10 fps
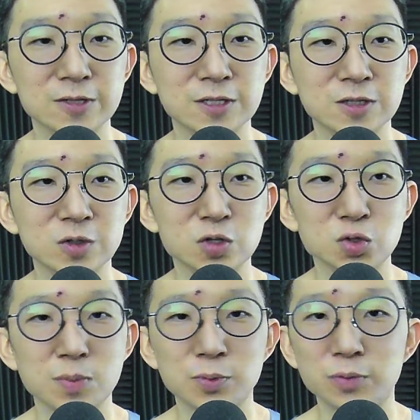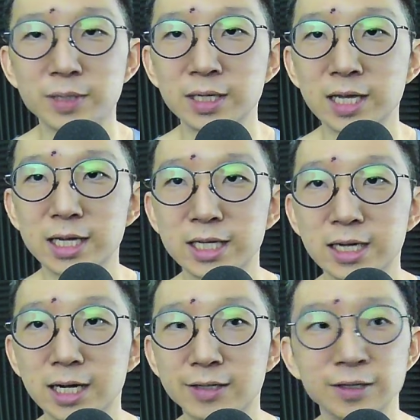Uniswap could be heading
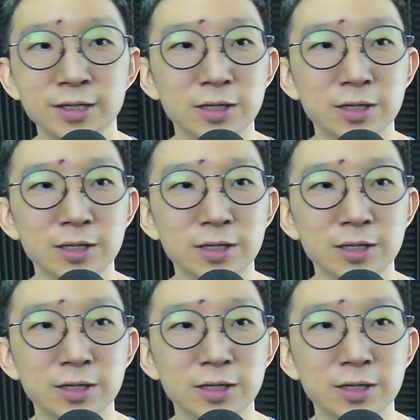higher.